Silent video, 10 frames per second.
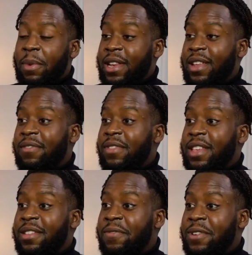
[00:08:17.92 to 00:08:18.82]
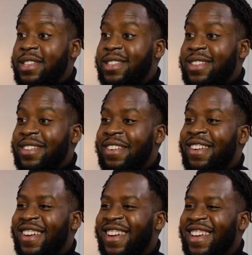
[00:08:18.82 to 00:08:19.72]
mean, even this voice,
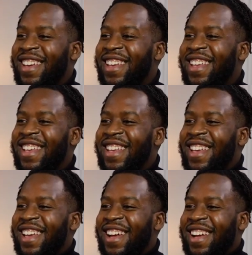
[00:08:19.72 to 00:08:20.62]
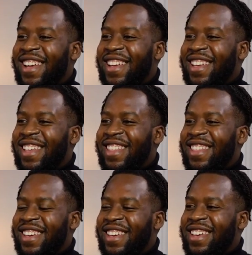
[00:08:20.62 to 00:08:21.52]
right?
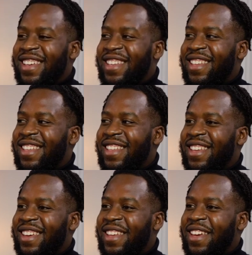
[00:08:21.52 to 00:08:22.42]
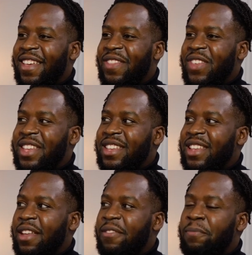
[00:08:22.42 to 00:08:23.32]
This has
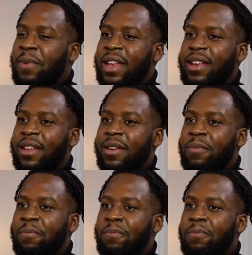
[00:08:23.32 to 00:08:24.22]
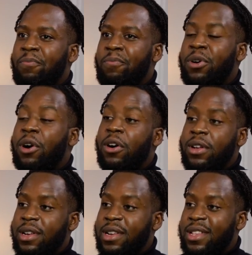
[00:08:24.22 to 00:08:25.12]
kind of been put
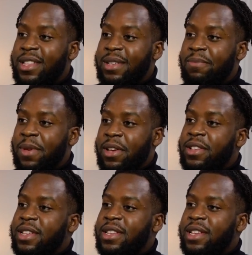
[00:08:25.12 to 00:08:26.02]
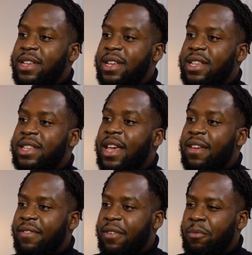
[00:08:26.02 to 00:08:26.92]
on because it's a
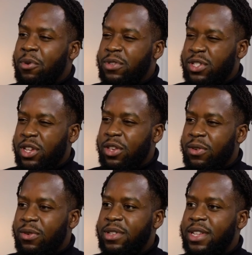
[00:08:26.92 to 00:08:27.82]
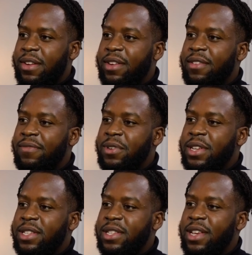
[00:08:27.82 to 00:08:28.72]
safer, more secure sounding
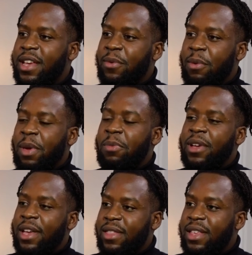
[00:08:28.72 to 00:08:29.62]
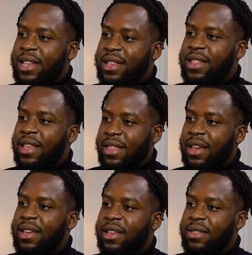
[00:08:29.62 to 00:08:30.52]
voice. When people hear this, they
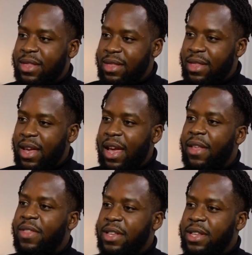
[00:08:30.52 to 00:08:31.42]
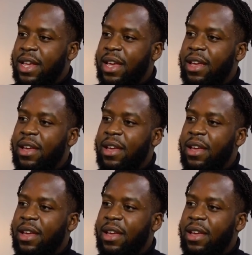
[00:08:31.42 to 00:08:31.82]
think, yeah, this is a